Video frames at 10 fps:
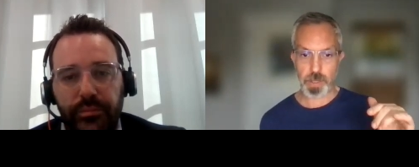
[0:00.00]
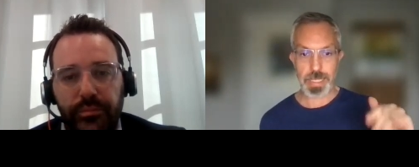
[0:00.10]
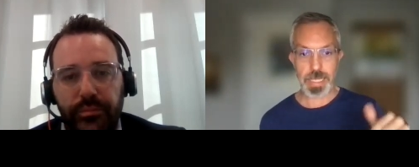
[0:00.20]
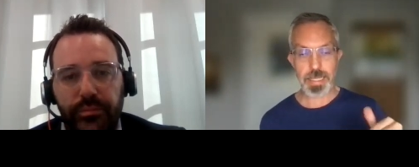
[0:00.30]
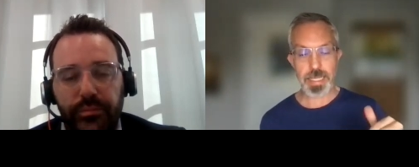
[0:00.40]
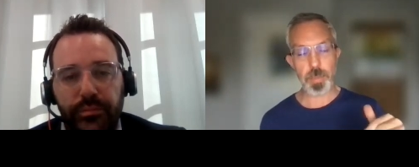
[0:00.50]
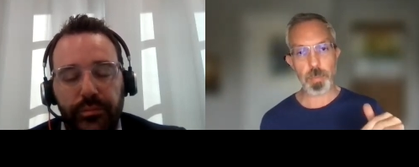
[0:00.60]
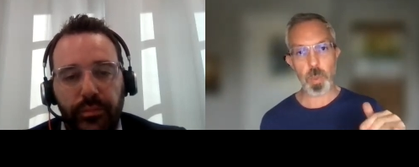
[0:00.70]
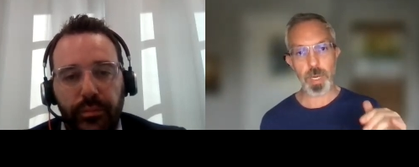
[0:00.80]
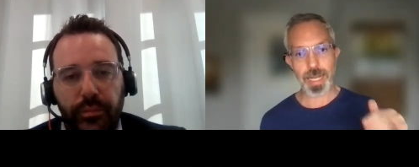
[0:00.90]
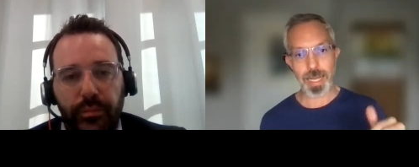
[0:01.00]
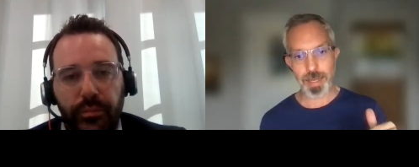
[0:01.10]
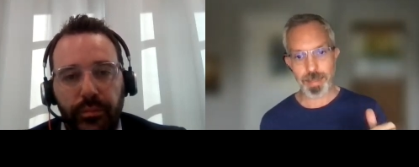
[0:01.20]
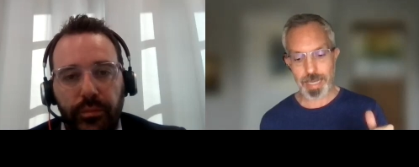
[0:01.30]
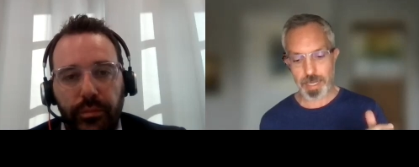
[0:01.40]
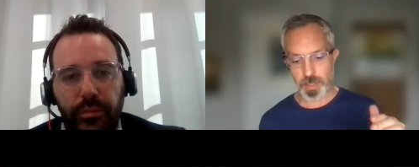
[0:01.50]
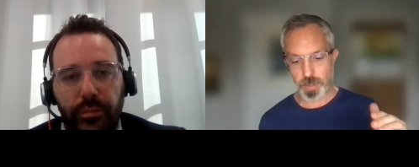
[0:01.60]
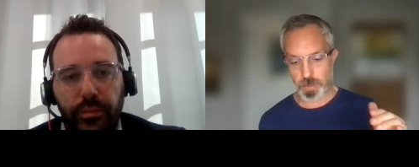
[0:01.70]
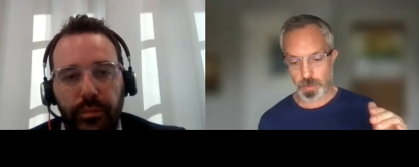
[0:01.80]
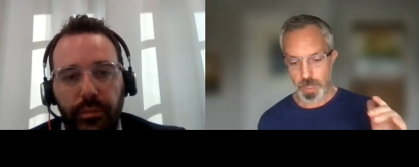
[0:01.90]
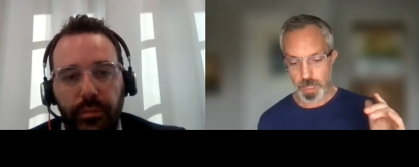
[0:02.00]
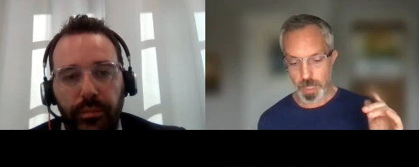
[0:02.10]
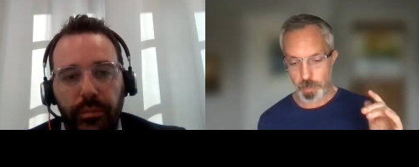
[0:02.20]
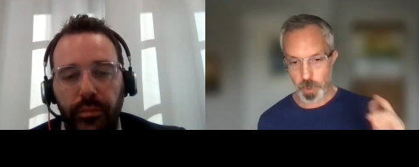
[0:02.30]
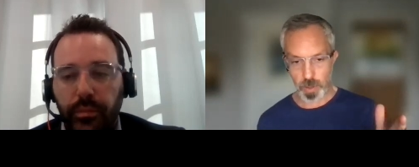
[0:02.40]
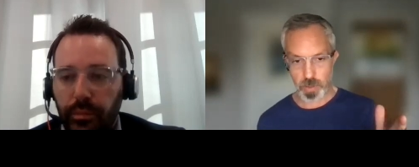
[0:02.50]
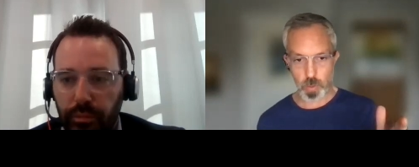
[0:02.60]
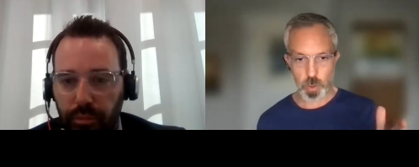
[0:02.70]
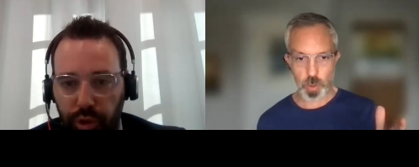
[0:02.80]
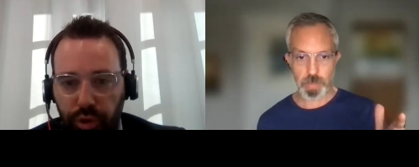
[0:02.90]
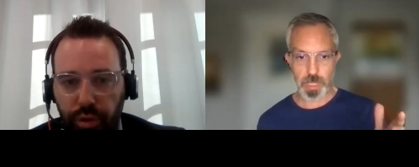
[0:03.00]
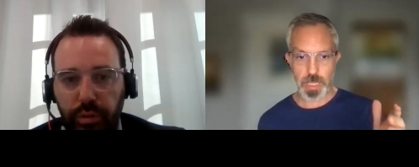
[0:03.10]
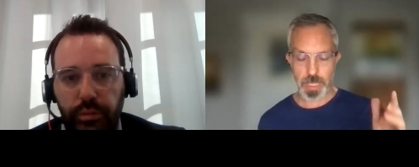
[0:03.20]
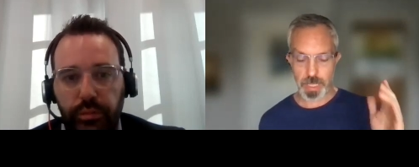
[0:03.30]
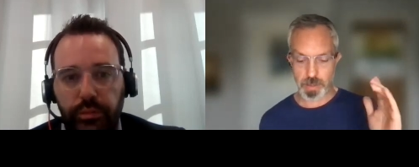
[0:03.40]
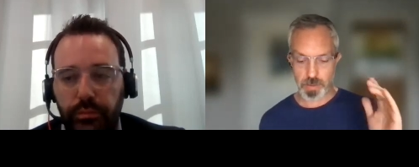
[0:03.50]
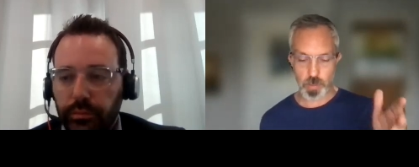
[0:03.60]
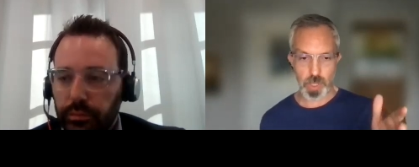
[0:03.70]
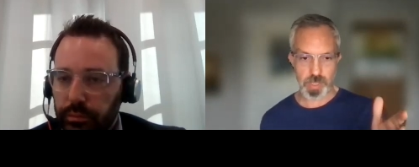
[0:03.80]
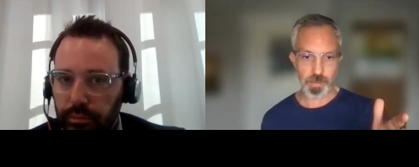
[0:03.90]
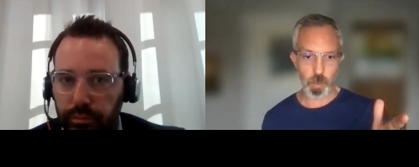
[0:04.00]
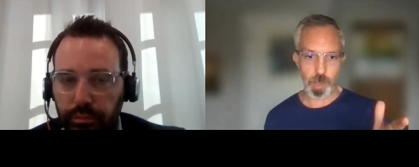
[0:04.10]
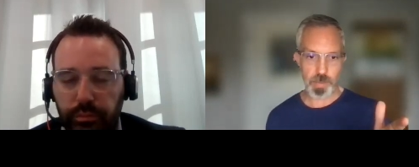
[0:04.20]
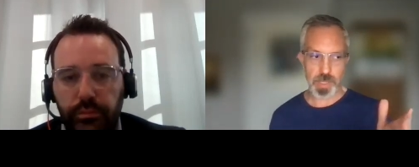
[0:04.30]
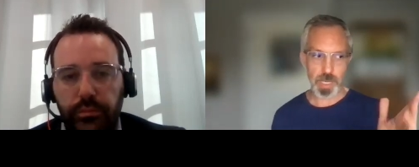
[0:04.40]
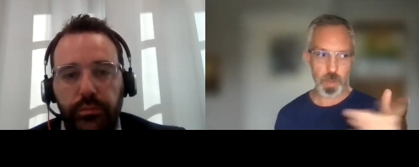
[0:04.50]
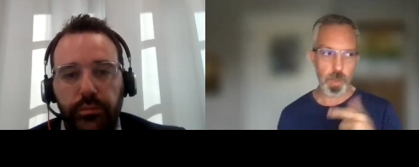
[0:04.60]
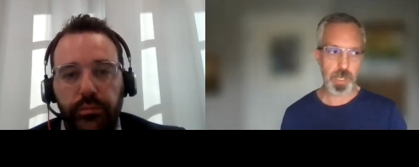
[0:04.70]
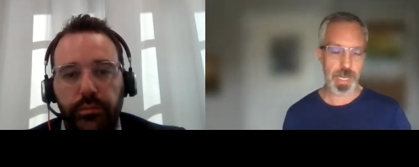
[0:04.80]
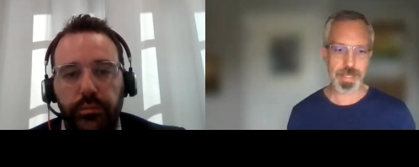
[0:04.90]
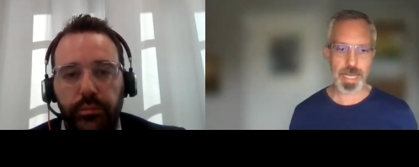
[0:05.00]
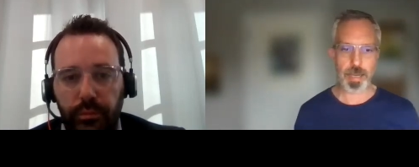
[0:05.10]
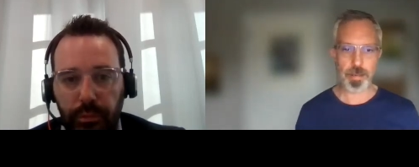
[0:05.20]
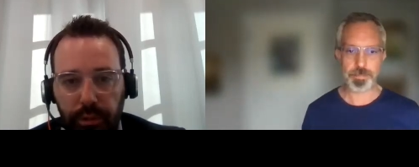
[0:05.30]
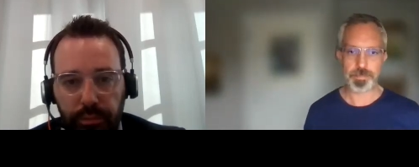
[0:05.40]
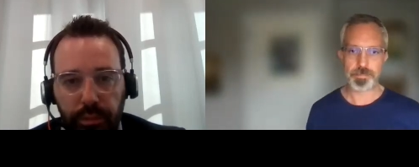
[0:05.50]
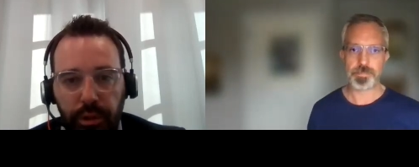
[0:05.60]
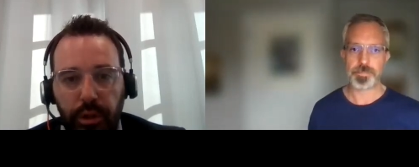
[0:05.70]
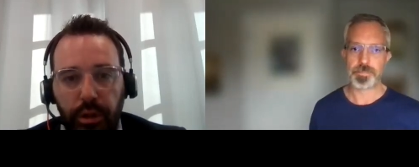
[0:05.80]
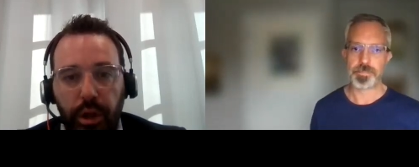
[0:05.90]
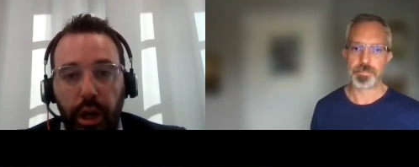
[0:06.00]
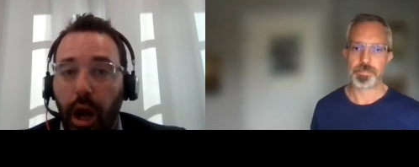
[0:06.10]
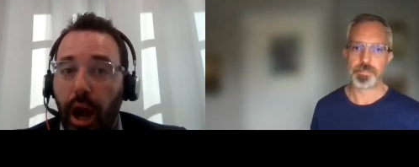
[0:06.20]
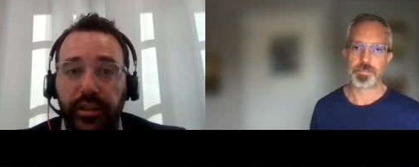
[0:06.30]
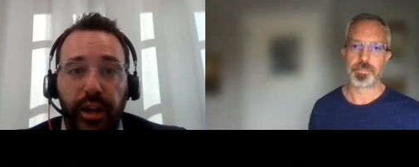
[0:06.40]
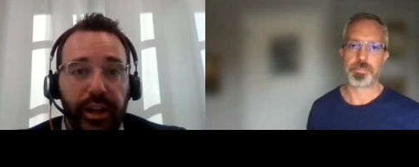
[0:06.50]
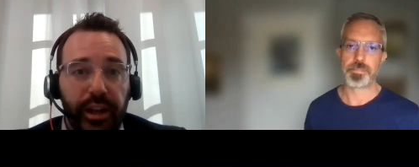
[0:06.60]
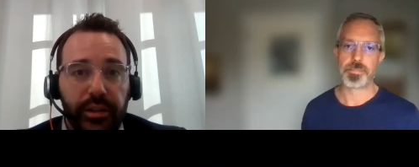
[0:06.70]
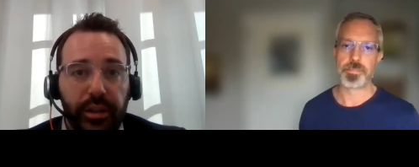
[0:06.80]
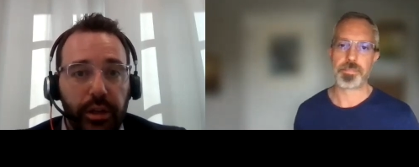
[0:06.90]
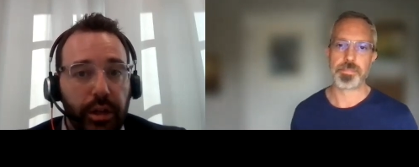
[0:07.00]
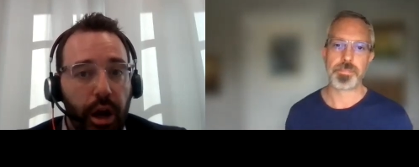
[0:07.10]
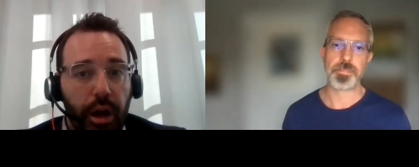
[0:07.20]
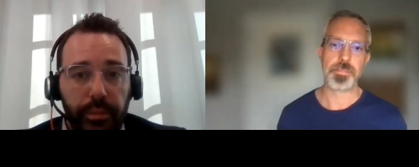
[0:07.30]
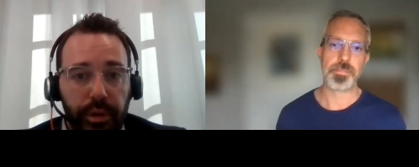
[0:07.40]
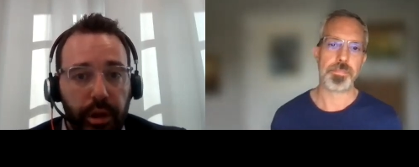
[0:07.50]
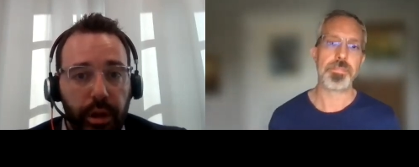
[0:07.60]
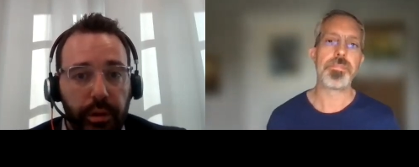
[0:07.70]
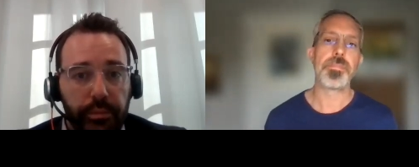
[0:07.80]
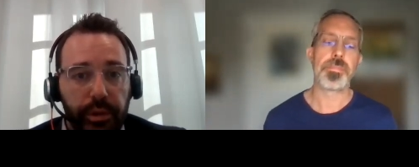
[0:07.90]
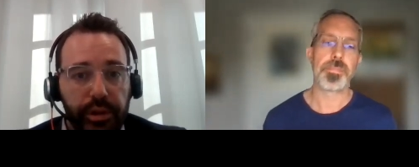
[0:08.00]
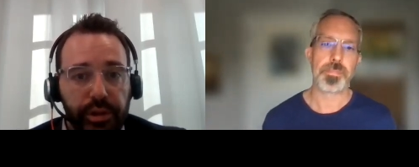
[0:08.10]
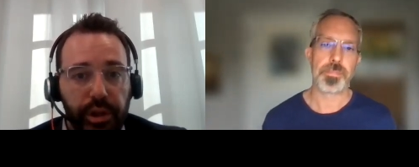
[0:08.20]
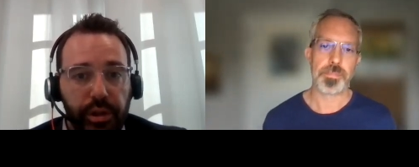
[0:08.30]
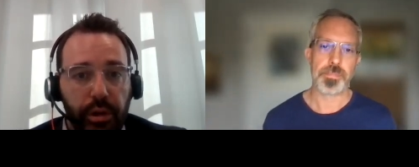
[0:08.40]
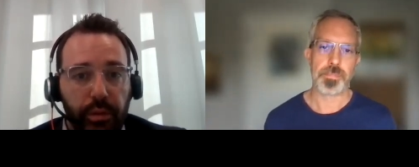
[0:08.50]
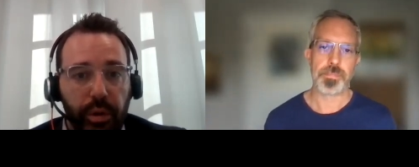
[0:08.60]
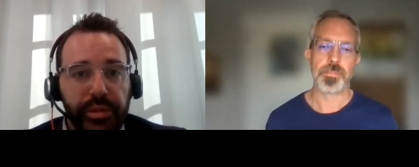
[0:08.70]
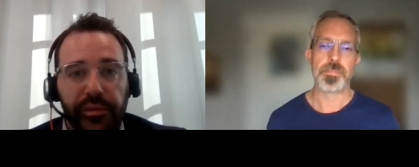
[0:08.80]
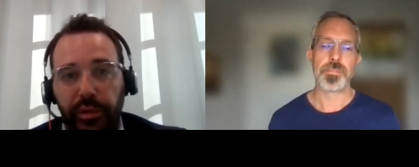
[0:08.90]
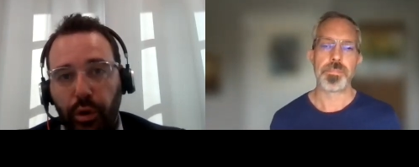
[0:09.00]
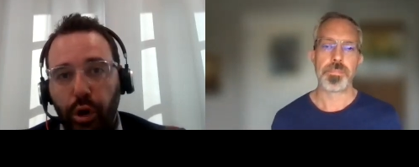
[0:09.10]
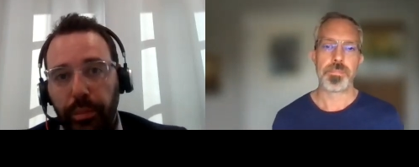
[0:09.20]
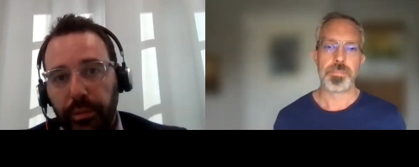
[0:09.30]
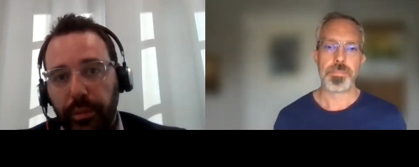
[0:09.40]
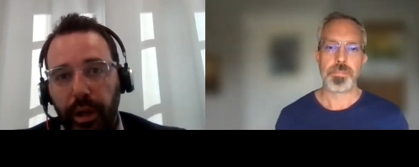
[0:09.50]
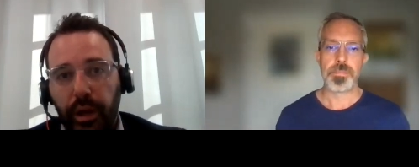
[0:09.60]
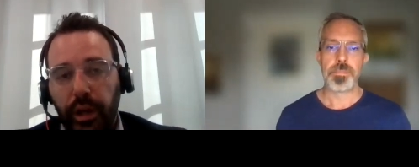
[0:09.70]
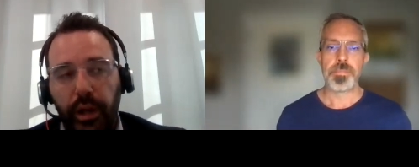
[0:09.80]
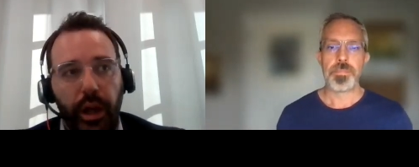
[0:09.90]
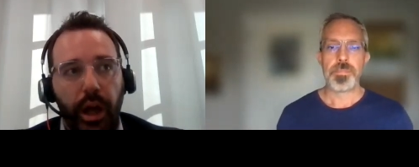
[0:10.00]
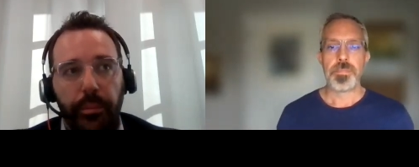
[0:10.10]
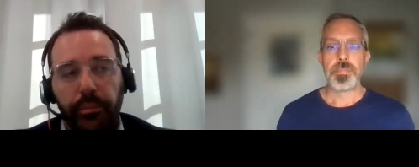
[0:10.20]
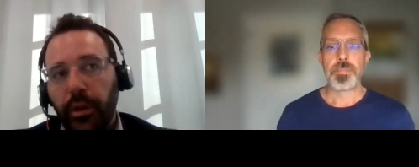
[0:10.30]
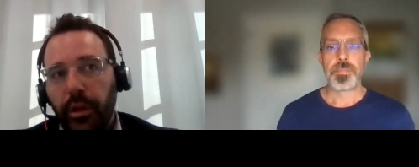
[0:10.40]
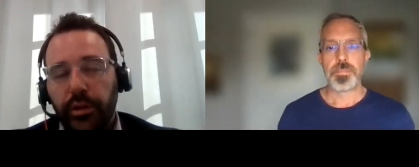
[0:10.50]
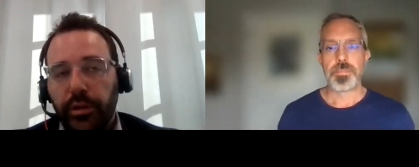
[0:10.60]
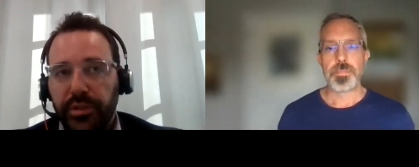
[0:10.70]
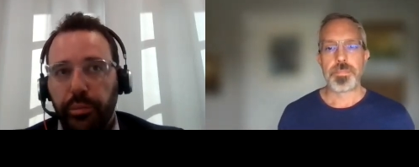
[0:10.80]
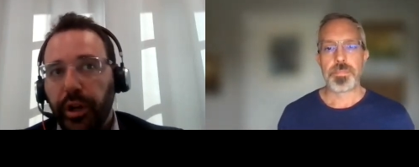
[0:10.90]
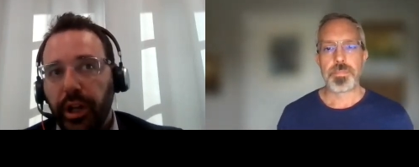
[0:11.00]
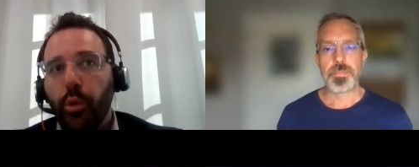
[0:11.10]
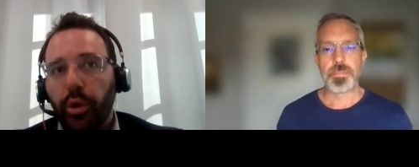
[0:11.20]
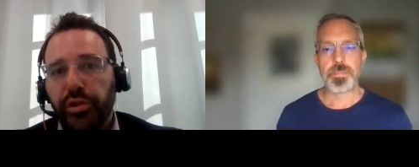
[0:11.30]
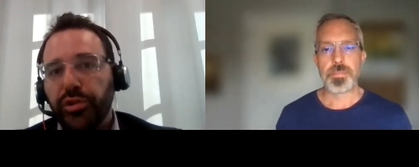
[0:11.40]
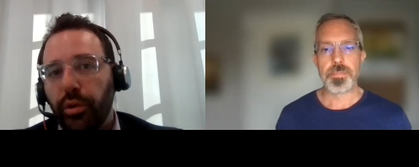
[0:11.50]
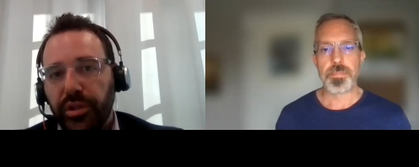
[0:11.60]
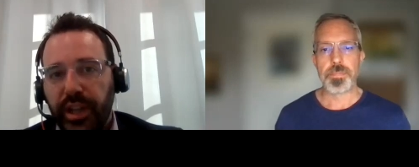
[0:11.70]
Speaker 1: LinkedIn if people want to contact you. Um, you're on social media. I assume you guys have a website. Where are you guys at?
Speaker 2: Uh, high tide inc dot com um, is, is our website for the corporate entity. Um, in terms of the brick and mortar store, it's